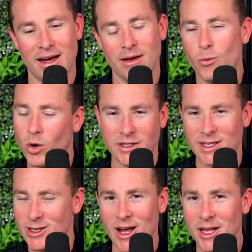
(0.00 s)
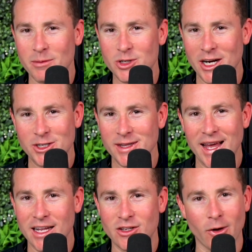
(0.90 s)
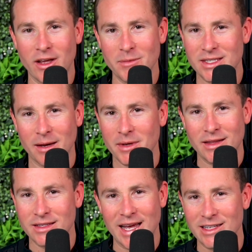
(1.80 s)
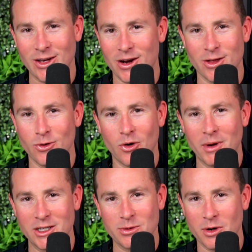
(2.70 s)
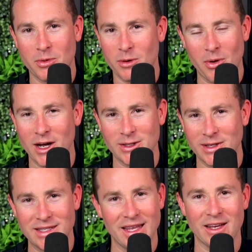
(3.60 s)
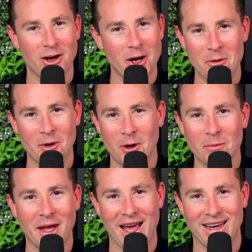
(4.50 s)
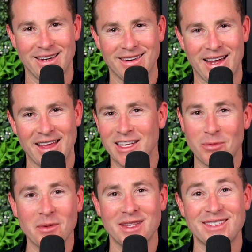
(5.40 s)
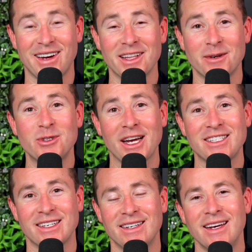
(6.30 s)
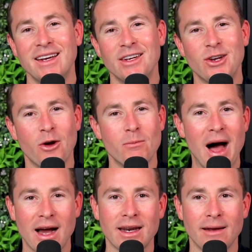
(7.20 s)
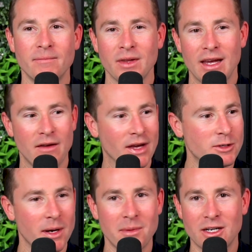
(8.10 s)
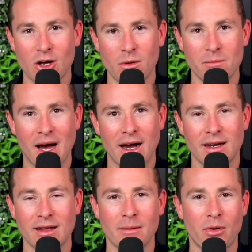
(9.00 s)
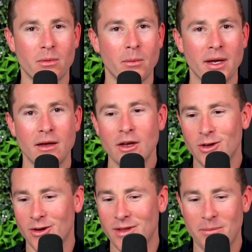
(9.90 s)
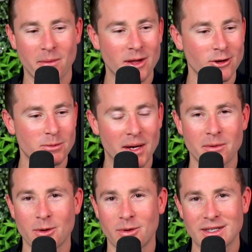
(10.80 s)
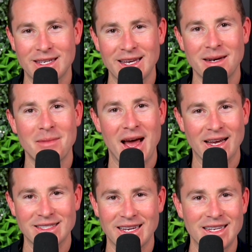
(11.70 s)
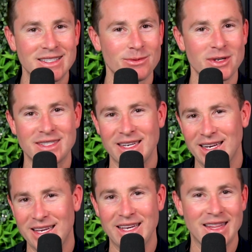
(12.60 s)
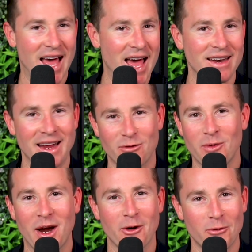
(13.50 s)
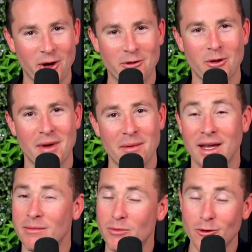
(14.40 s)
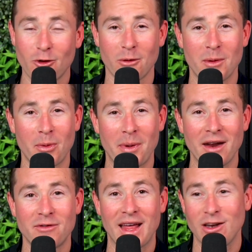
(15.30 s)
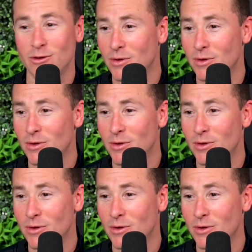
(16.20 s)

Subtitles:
What's the silent objection there? Don't give me something that's outside of the norm. I just want to put a price on this thing and I don't want to complicate it. Okay, that's probably the silent objection. Marketing, if they spend a bit of time on marketing, they're probably those people that want to see it in magazines and want to see it here, that, everywhere and whatever it may be. You've got to be prepared for that.